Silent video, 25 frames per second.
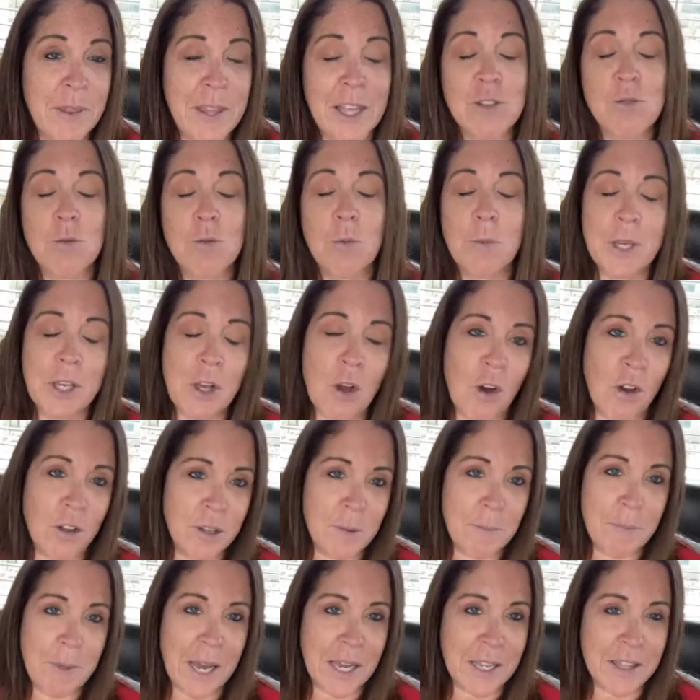That's what we called
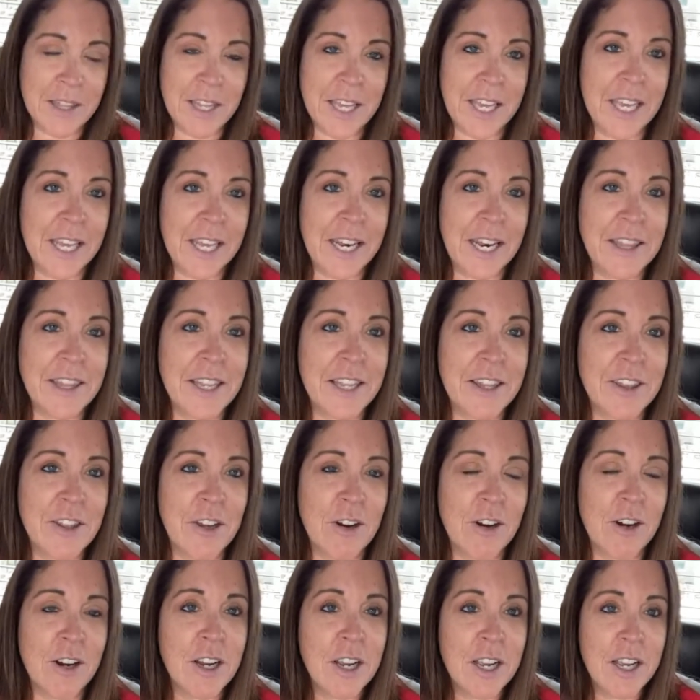them back then. I think
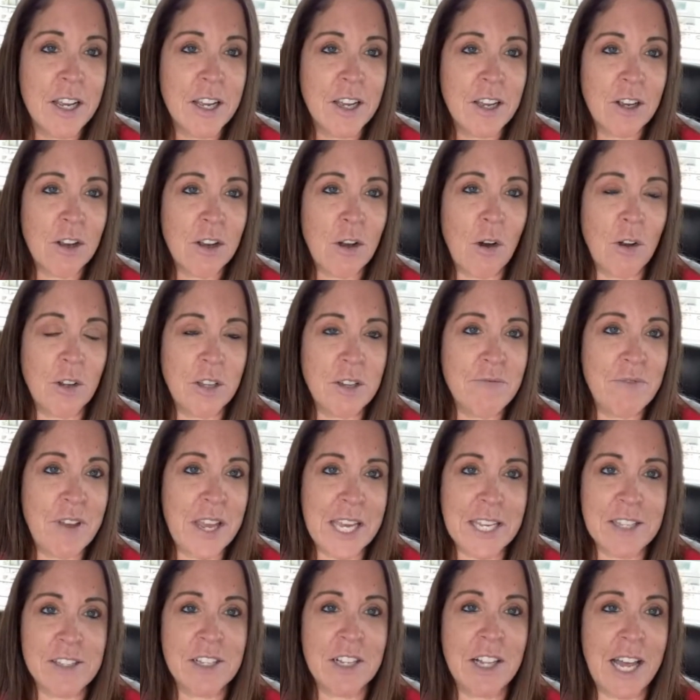they're called
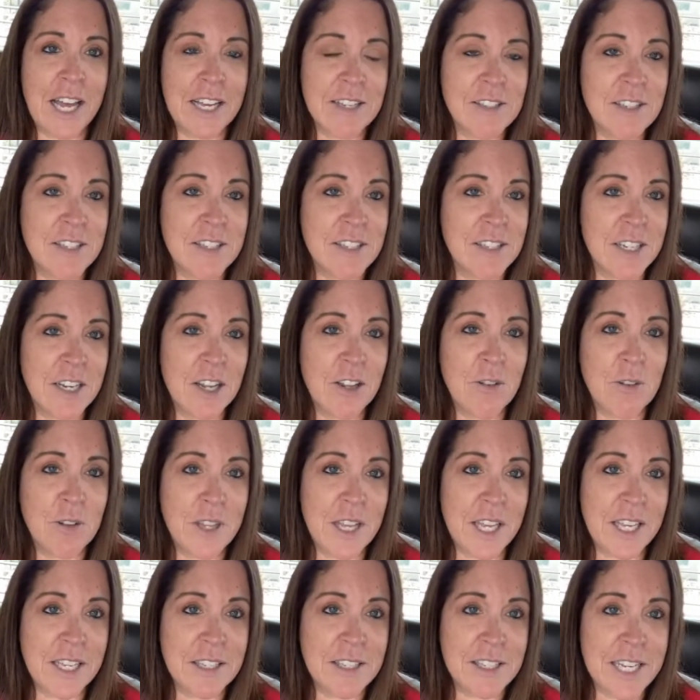advanced classes and other
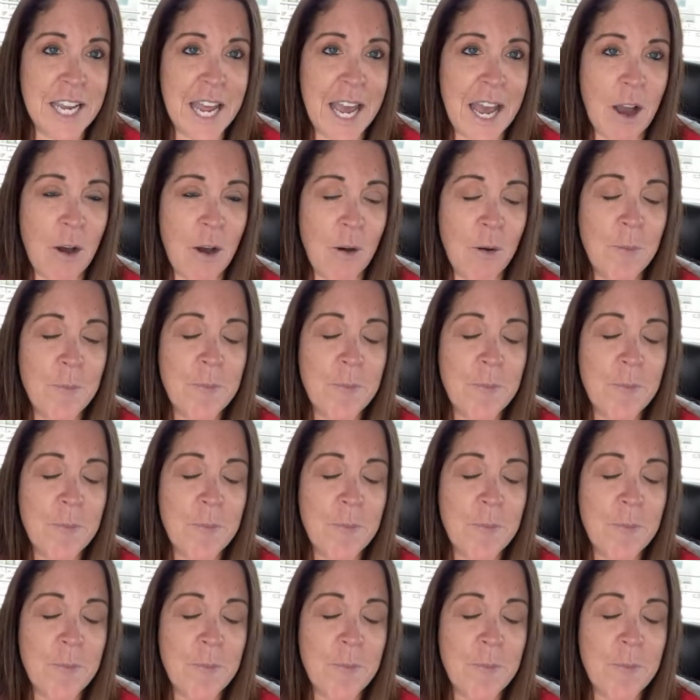things now.